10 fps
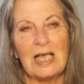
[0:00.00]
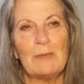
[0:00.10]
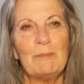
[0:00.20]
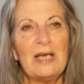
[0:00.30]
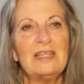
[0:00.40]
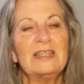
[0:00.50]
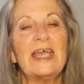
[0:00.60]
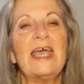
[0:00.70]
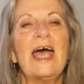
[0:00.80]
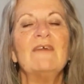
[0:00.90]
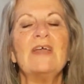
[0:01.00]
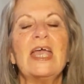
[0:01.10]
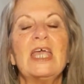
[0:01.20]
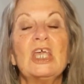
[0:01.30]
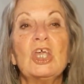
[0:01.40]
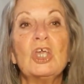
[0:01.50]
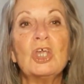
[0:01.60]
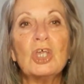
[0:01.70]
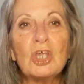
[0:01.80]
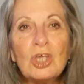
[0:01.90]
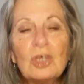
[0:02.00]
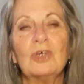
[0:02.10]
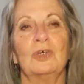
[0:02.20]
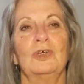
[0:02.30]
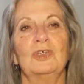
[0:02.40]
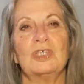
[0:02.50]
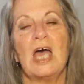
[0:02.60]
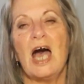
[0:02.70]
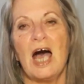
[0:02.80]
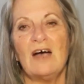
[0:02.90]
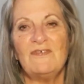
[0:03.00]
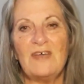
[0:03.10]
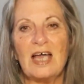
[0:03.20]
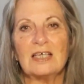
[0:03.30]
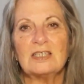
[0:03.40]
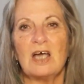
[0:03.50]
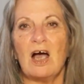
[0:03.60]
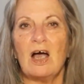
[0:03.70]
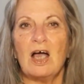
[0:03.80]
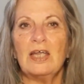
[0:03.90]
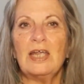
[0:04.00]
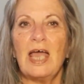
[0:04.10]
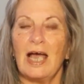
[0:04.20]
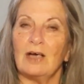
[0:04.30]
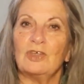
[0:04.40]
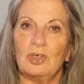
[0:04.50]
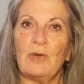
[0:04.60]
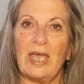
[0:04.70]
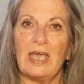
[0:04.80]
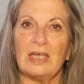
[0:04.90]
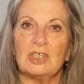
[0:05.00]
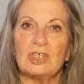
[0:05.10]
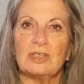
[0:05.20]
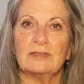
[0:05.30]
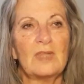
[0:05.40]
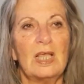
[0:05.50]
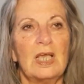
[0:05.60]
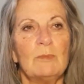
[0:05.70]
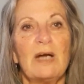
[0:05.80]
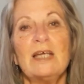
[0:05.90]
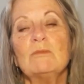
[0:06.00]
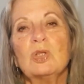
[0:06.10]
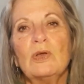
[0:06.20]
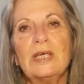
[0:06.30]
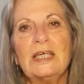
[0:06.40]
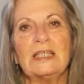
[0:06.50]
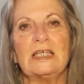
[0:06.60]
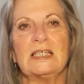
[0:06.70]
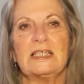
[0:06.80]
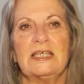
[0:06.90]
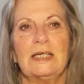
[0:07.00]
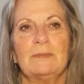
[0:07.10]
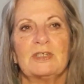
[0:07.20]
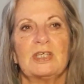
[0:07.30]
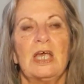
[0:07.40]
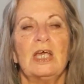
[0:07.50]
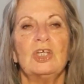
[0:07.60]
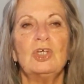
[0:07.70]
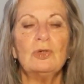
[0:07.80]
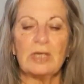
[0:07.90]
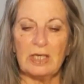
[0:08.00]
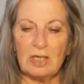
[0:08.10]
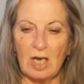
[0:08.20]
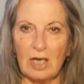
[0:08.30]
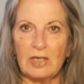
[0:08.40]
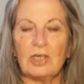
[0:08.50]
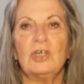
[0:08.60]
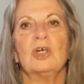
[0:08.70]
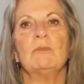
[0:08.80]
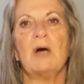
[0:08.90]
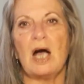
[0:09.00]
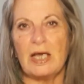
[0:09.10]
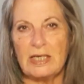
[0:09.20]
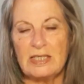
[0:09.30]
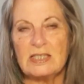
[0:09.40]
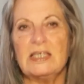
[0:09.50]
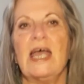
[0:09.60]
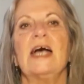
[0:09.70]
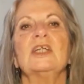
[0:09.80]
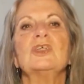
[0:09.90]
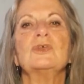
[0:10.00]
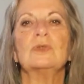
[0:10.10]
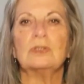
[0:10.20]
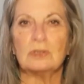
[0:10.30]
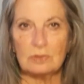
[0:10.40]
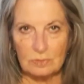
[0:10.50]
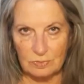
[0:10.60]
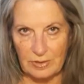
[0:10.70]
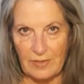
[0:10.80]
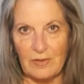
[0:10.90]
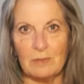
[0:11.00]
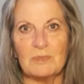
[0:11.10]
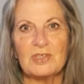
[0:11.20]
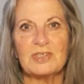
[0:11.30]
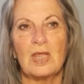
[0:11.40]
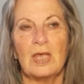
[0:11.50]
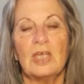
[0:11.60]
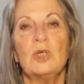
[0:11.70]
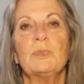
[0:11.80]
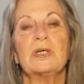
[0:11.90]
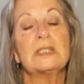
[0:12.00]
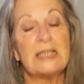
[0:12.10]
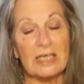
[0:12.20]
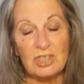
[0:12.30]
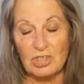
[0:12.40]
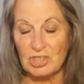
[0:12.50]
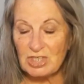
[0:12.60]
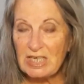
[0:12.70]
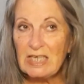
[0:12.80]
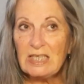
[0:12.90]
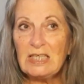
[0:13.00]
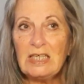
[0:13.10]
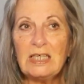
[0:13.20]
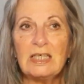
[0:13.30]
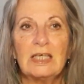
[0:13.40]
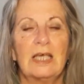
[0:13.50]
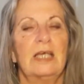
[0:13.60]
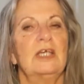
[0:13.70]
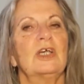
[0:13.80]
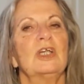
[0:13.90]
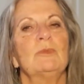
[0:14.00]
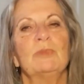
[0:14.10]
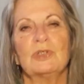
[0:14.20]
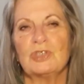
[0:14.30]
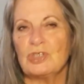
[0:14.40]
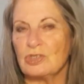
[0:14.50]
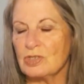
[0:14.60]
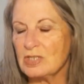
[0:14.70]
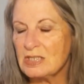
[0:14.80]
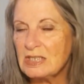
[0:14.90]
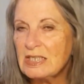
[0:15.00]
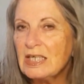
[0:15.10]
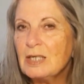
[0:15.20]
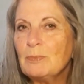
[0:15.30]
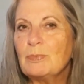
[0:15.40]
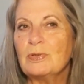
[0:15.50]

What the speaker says: but they have a huge effect on how you age. By employing these tips, you can honor your body's natural rhythms. You protect your skin, you're going to boost your sleep,